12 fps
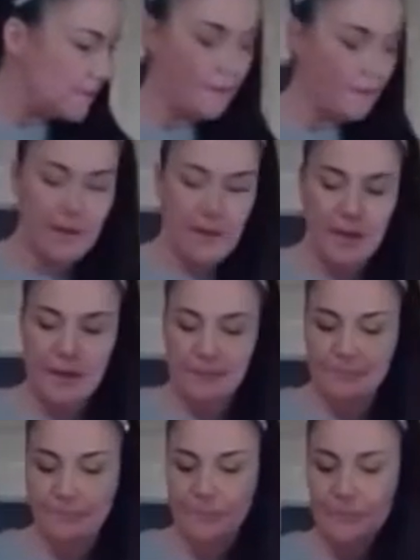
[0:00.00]

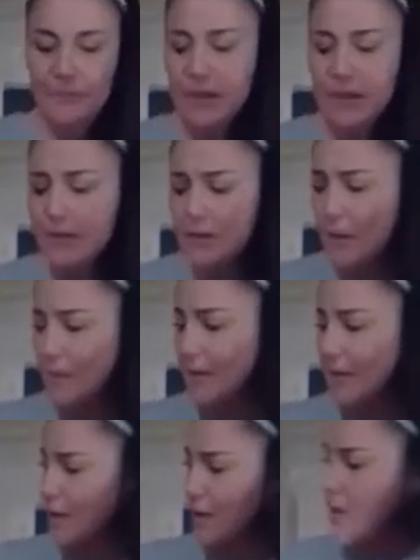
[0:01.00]
Alrighty. So I'm
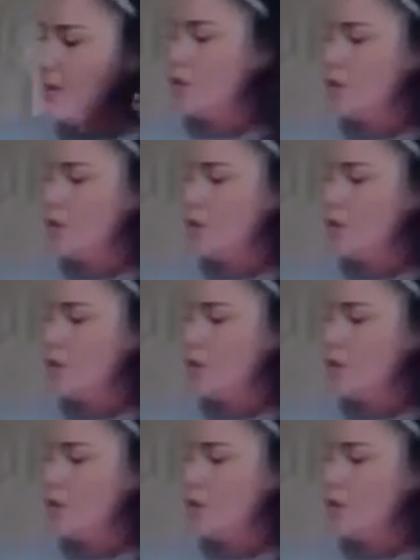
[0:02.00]
gonna